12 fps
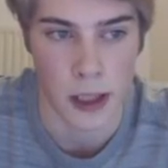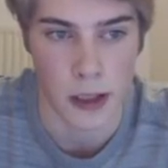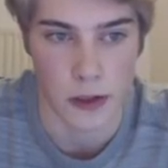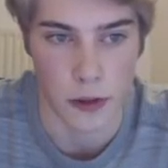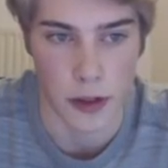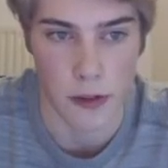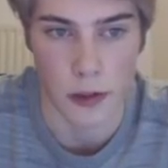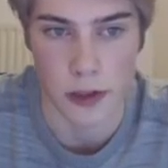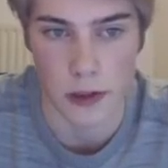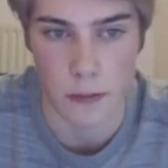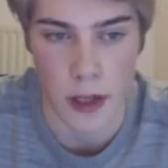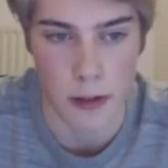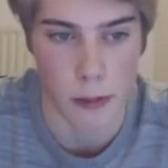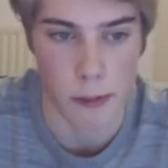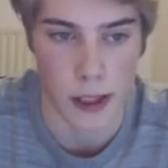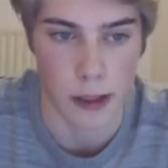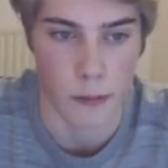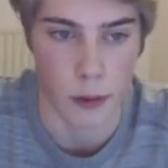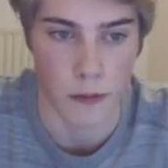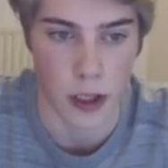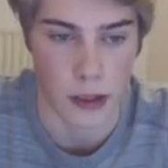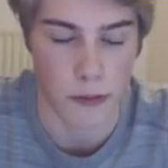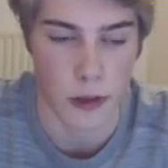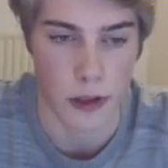So he wants to maybe play a move
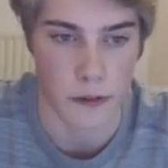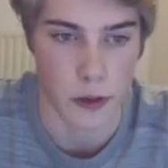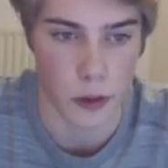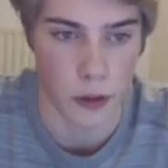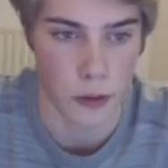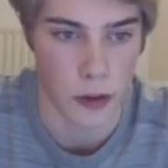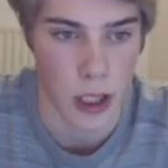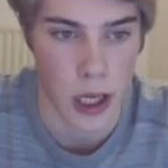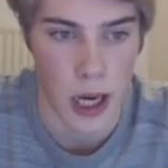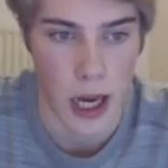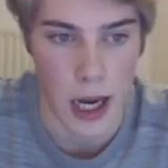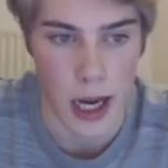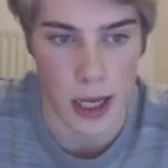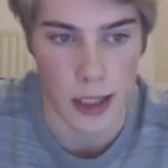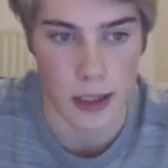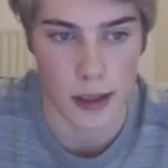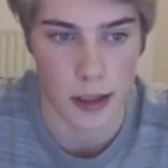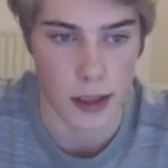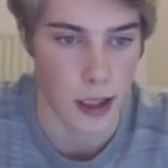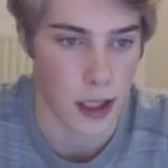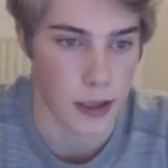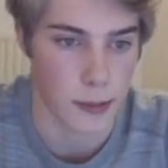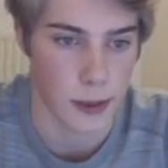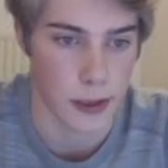like rook f2, and
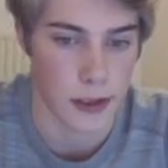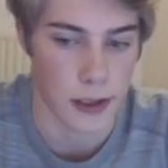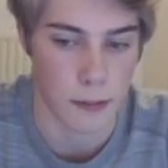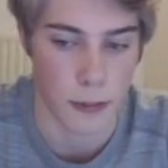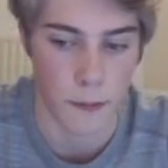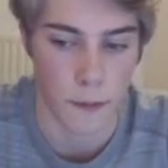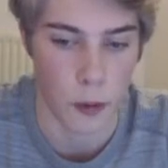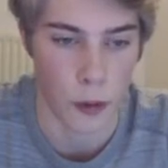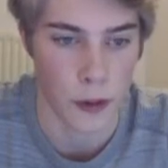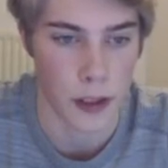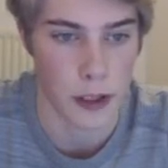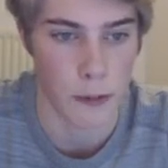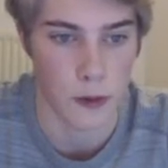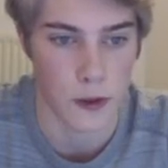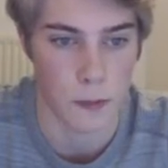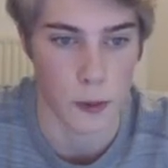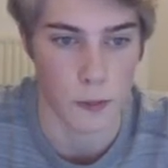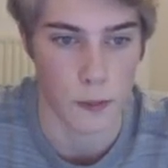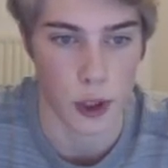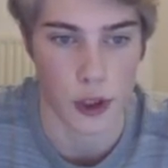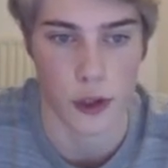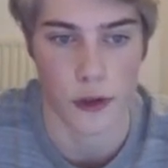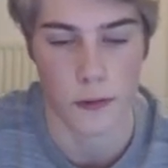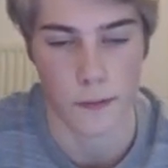as we've seen before, it wants to put pressure.